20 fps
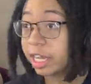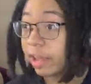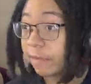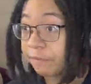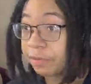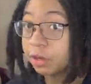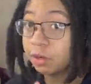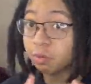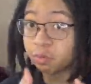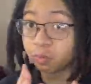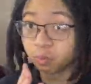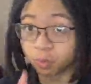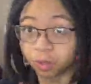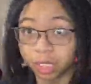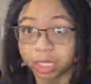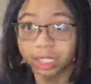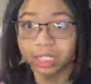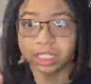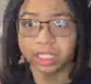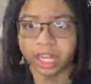if you're
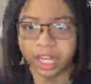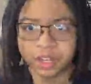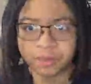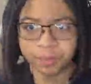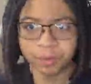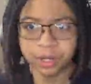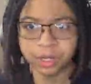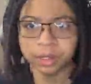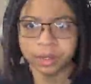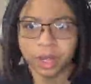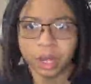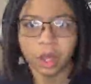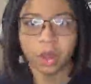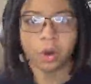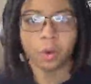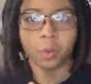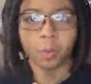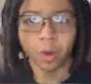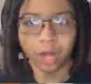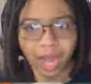really desperate,
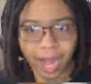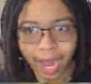what